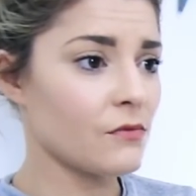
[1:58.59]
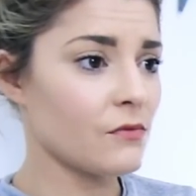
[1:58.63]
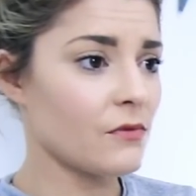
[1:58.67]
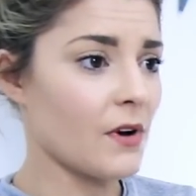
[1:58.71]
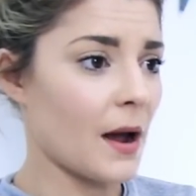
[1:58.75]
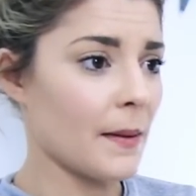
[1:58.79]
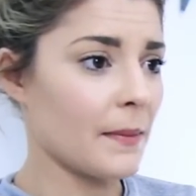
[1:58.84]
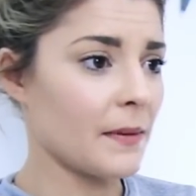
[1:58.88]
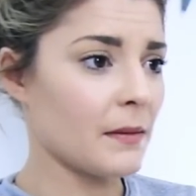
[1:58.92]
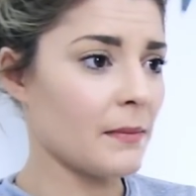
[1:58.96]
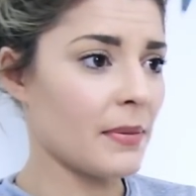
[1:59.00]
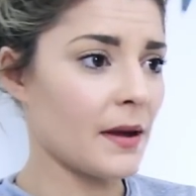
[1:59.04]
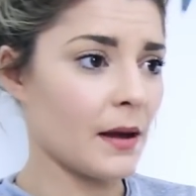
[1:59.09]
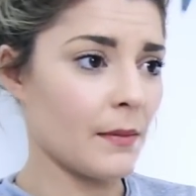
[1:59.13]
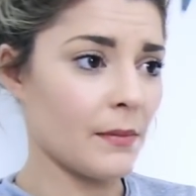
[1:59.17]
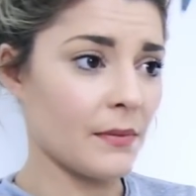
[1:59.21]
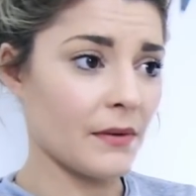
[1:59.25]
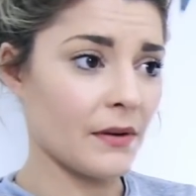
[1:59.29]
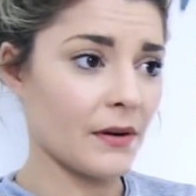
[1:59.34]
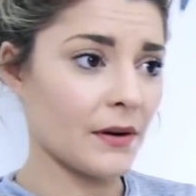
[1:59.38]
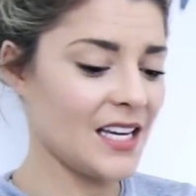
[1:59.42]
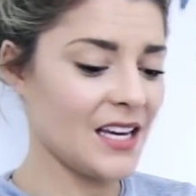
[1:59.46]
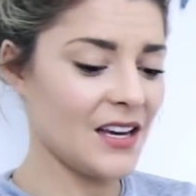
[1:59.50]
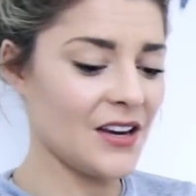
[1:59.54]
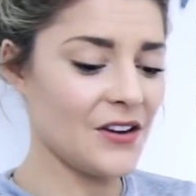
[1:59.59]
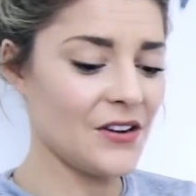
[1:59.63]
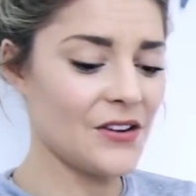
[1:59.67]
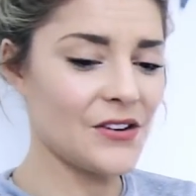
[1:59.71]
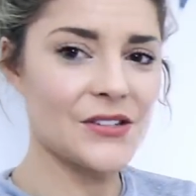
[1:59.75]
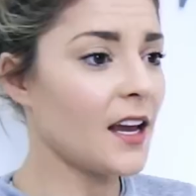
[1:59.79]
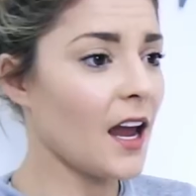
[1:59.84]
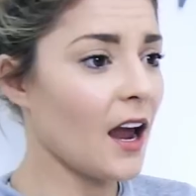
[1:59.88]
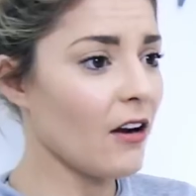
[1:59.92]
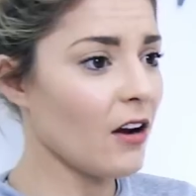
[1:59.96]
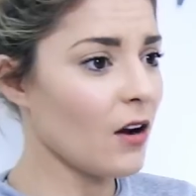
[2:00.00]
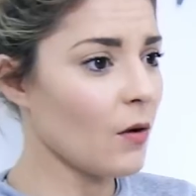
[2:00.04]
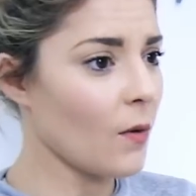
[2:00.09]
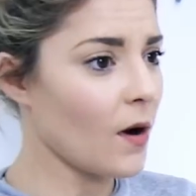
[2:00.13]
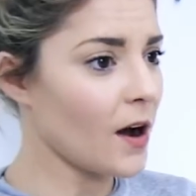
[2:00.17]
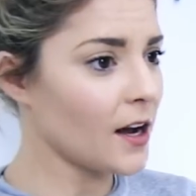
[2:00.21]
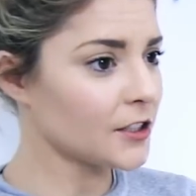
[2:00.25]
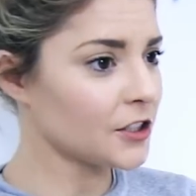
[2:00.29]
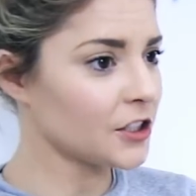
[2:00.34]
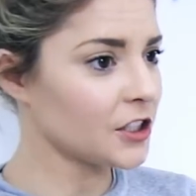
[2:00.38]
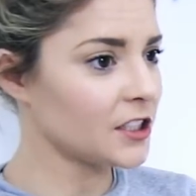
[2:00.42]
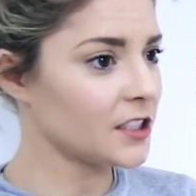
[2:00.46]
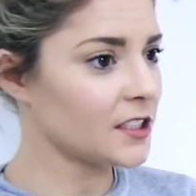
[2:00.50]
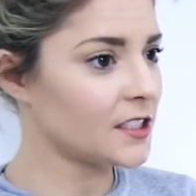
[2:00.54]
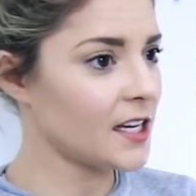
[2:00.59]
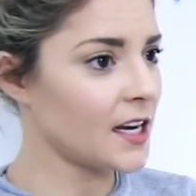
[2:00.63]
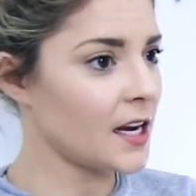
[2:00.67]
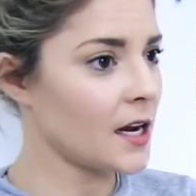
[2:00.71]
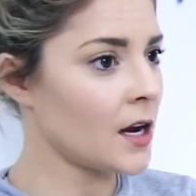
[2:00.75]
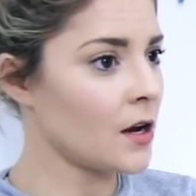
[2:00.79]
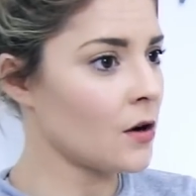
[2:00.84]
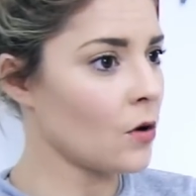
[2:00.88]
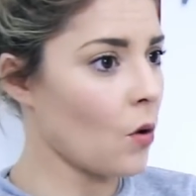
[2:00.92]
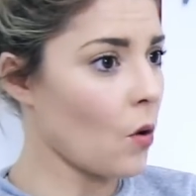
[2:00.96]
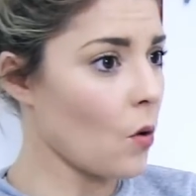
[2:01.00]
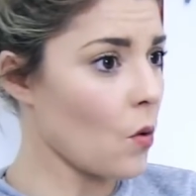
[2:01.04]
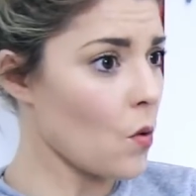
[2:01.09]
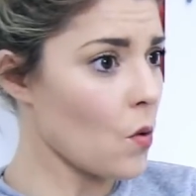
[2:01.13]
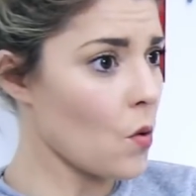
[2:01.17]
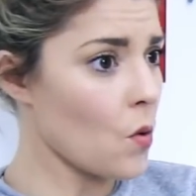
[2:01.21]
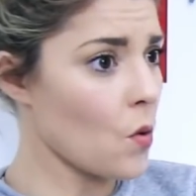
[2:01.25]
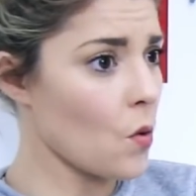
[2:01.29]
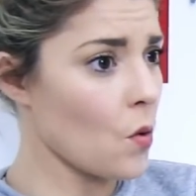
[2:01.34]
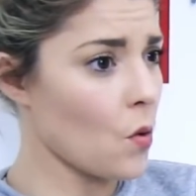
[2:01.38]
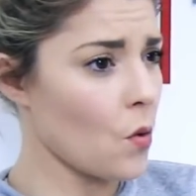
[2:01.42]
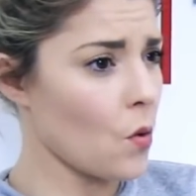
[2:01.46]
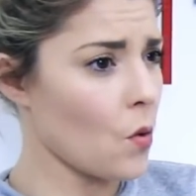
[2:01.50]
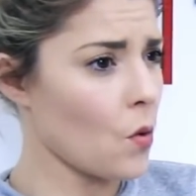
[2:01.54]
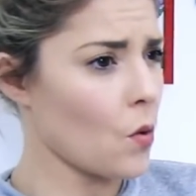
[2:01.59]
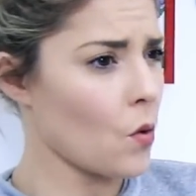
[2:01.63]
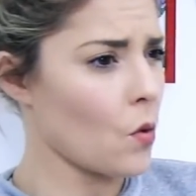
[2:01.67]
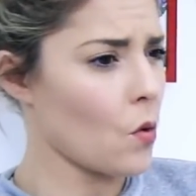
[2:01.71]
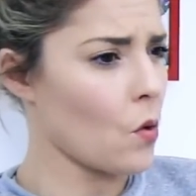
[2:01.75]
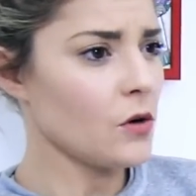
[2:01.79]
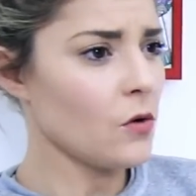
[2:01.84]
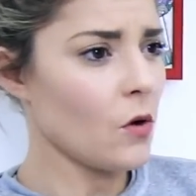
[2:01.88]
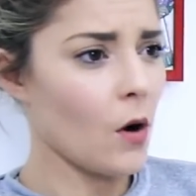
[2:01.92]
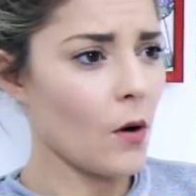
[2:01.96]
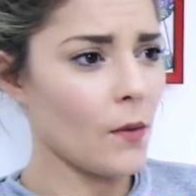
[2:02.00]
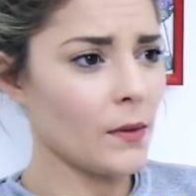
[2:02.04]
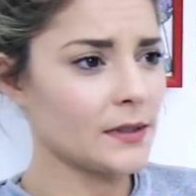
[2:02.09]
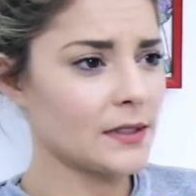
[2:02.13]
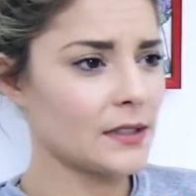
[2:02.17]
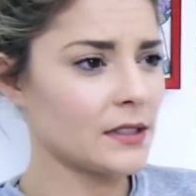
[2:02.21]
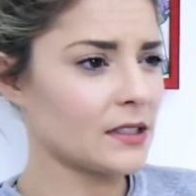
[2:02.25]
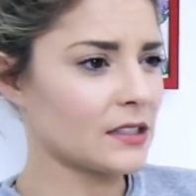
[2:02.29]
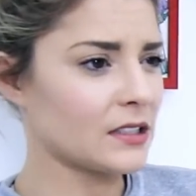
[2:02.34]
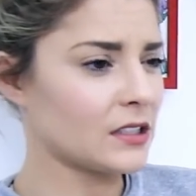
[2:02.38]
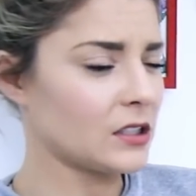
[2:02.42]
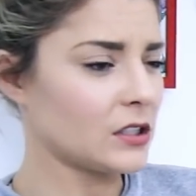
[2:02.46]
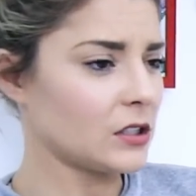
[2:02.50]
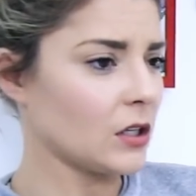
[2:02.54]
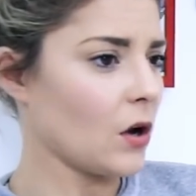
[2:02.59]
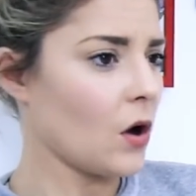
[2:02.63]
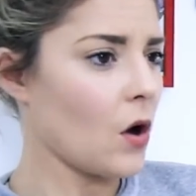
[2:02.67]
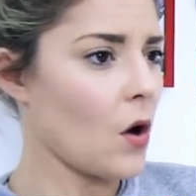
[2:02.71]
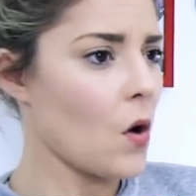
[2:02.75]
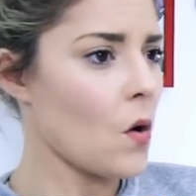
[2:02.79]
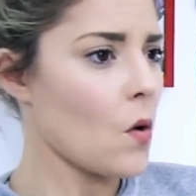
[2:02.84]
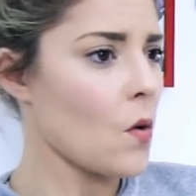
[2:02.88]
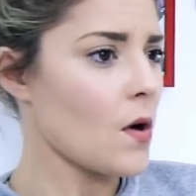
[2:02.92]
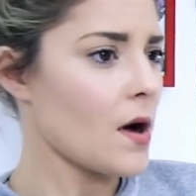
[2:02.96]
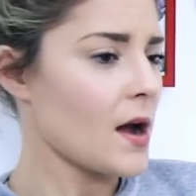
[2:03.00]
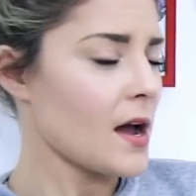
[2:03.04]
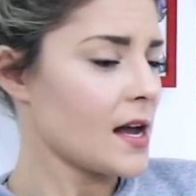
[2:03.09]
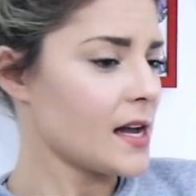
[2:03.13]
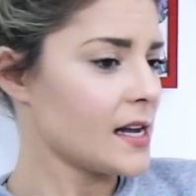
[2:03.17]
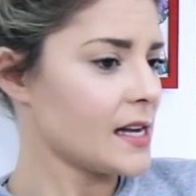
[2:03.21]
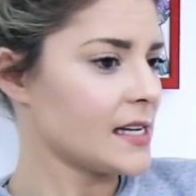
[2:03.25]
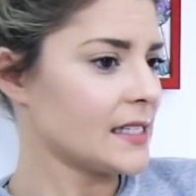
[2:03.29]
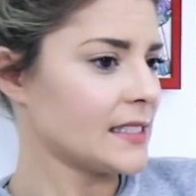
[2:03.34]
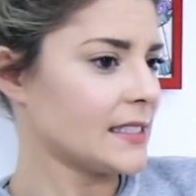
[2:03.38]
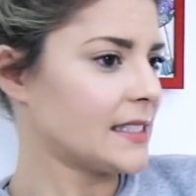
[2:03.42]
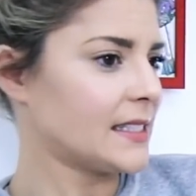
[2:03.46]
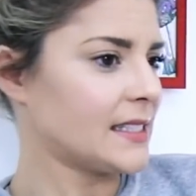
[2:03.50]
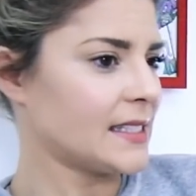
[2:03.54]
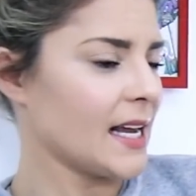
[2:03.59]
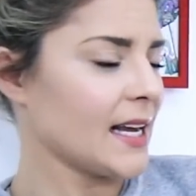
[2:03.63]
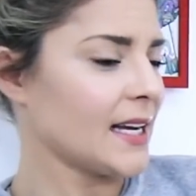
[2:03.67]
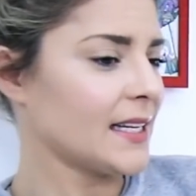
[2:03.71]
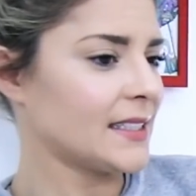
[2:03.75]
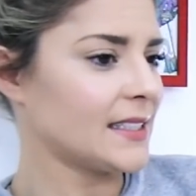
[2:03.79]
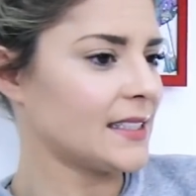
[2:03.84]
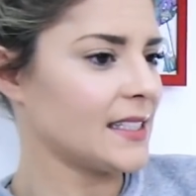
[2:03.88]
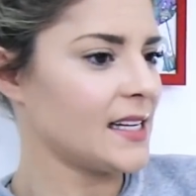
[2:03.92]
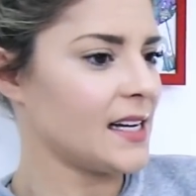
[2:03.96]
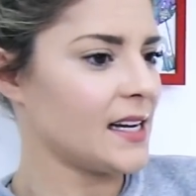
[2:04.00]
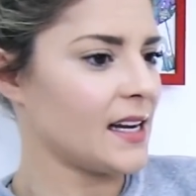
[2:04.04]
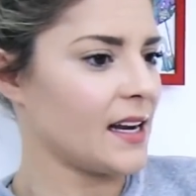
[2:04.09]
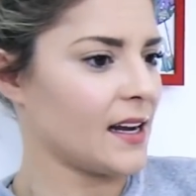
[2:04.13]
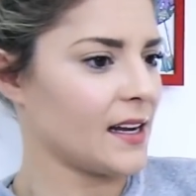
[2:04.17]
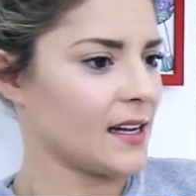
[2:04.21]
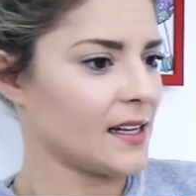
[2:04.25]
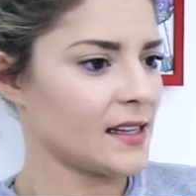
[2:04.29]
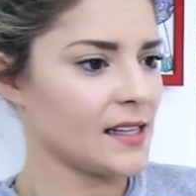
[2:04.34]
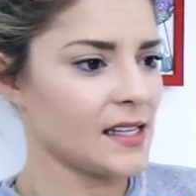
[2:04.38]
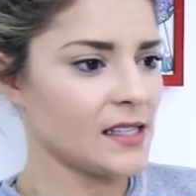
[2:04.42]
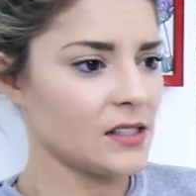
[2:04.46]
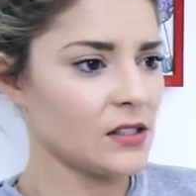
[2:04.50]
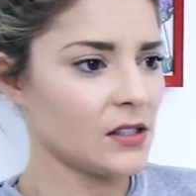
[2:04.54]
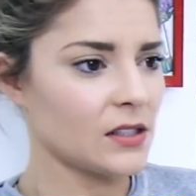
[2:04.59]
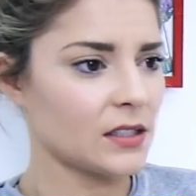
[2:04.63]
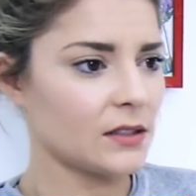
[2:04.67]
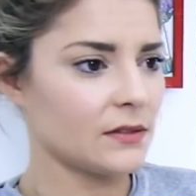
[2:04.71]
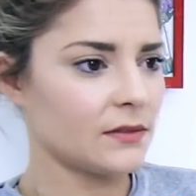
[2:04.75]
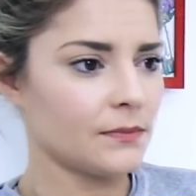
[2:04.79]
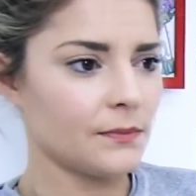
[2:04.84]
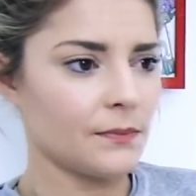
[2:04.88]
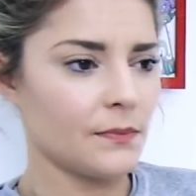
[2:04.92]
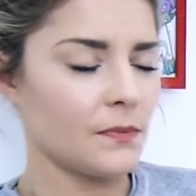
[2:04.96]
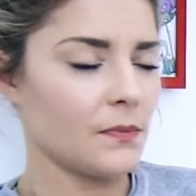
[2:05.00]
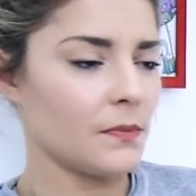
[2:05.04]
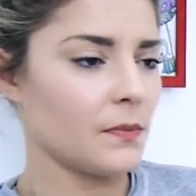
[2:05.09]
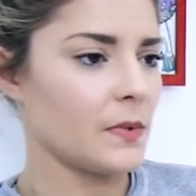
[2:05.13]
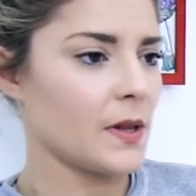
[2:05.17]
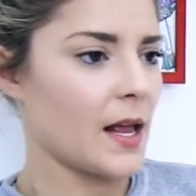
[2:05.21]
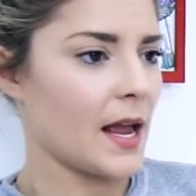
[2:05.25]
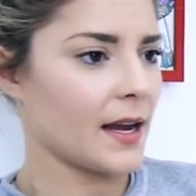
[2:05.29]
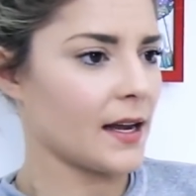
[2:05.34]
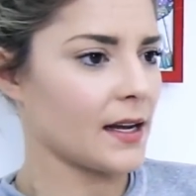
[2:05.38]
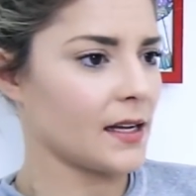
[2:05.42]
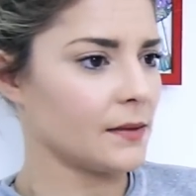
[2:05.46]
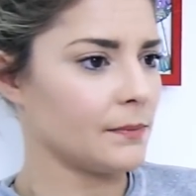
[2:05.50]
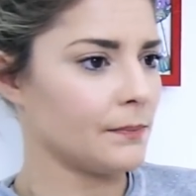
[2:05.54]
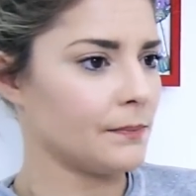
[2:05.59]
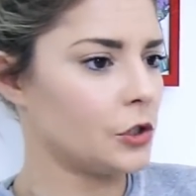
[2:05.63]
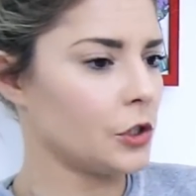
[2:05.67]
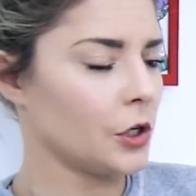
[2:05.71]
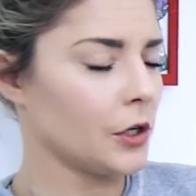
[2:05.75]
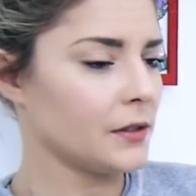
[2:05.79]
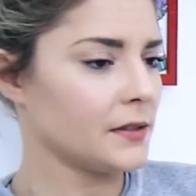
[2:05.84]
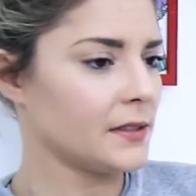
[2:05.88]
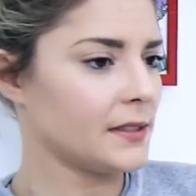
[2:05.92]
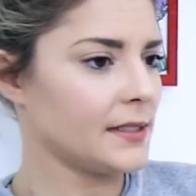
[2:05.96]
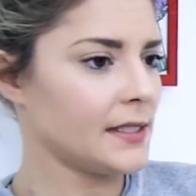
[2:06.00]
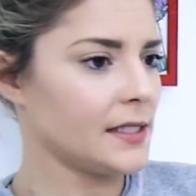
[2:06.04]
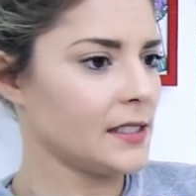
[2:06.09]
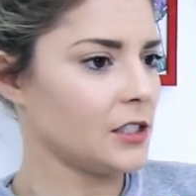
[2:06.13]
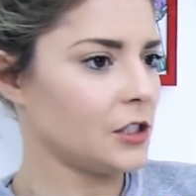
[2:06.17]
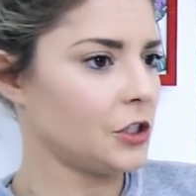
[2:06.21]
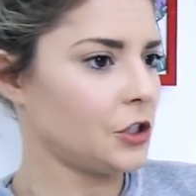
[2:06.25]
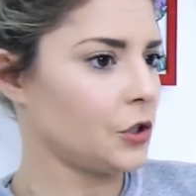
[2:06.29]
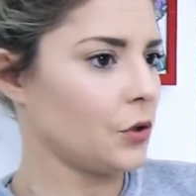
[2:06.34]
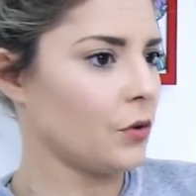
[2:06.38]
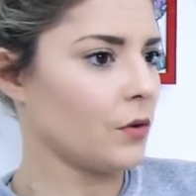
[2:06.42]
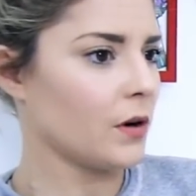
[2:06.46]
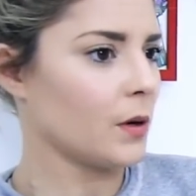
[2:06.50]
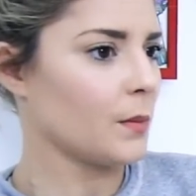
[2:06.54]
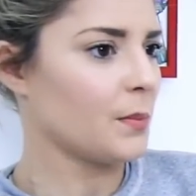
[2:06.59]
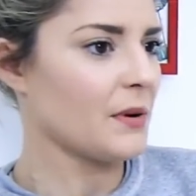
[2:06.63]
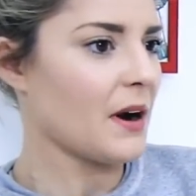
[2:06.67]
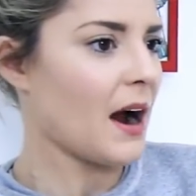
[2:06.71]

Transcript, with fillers: wrapping paper. Cute! Kerry Washington! Ooh! You always look so sexy. This looks like a Jersey Shore